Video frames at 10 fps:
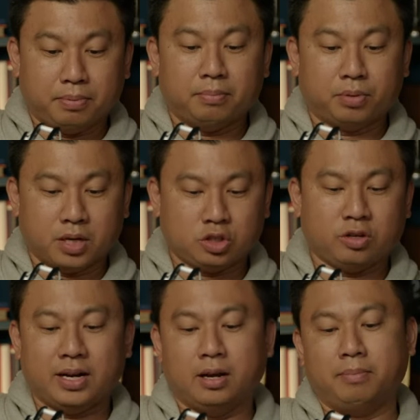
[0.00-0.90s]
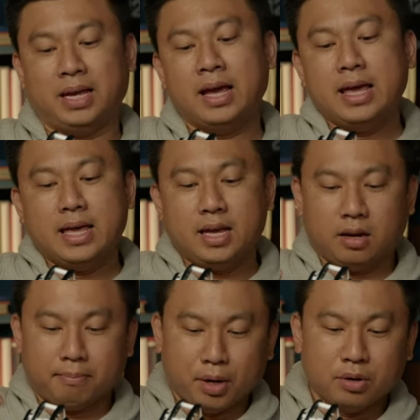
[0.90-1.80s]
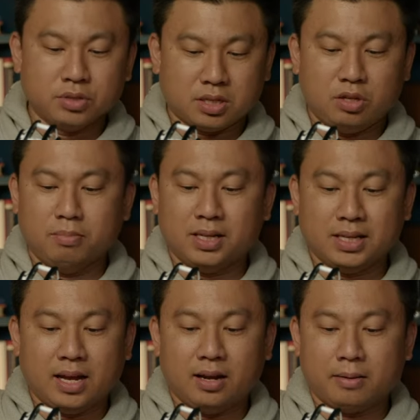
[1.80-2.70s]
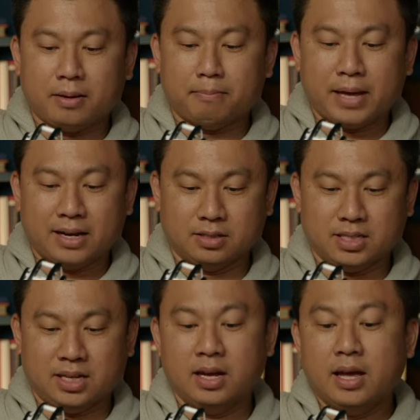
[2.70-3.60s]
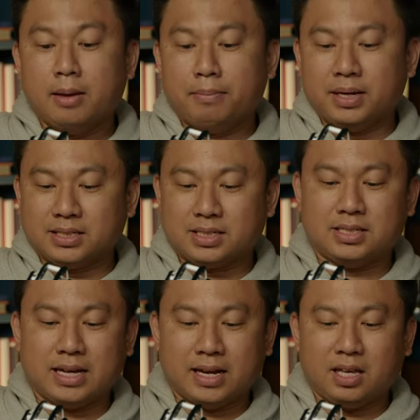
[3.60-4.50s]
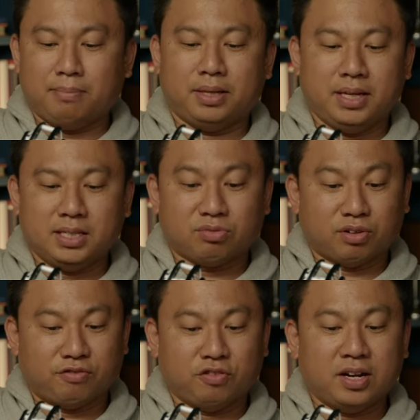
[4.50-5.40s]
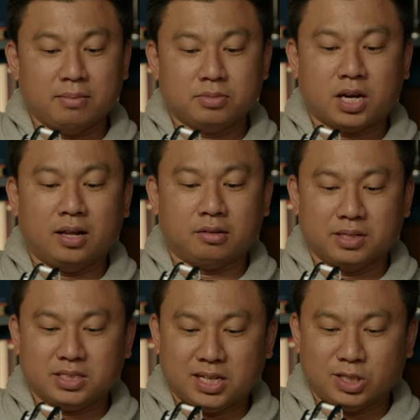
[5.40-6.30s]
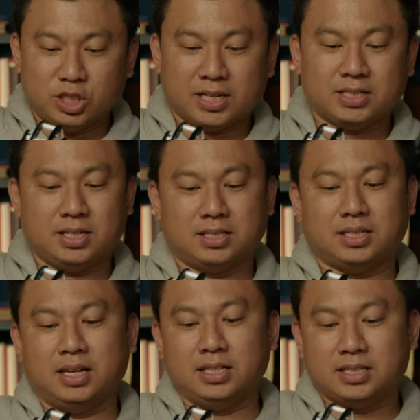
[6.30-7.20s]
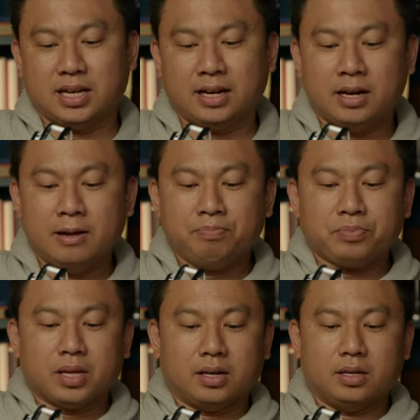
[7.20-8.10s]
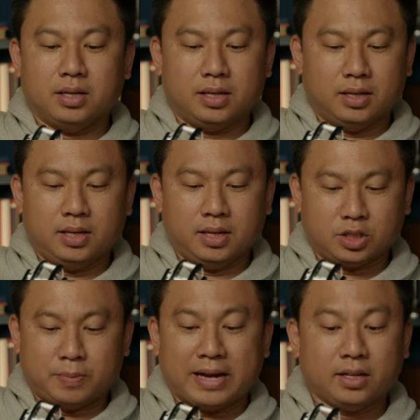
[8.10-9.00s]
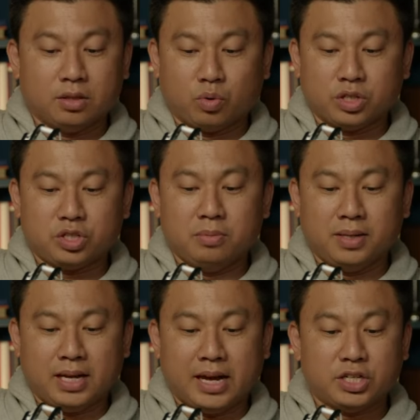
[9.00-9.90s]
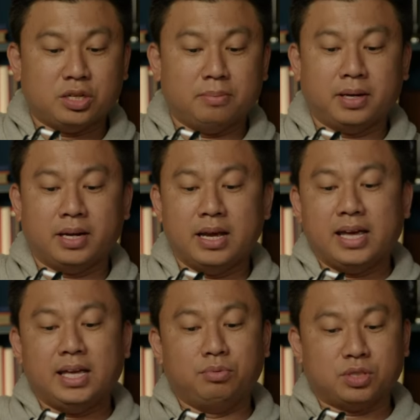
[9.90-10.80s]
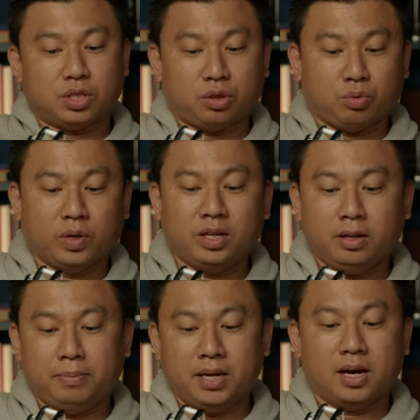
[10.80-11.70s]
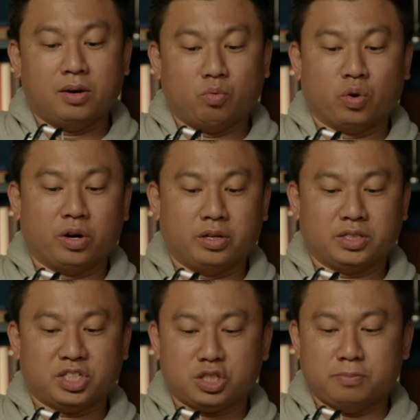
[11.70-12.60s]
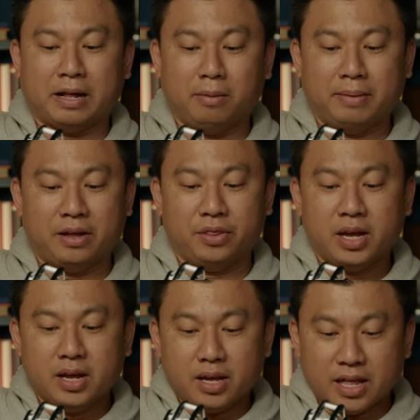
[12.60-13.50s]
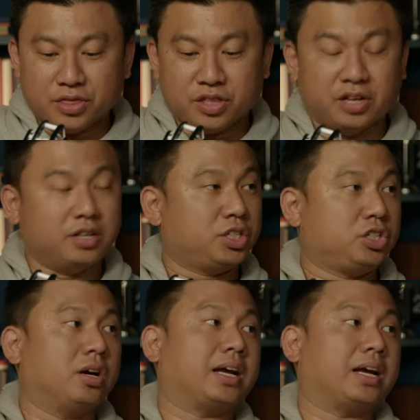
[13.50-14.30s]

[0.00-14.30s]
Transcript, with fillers: prostrate enemy. He can impose a humiliating penalty, but instead he pleads for freedom, tolerance, and justice." And he said, he expected the worst humiliation, but he was thrilled beyond words, spellbound and thunderstruck.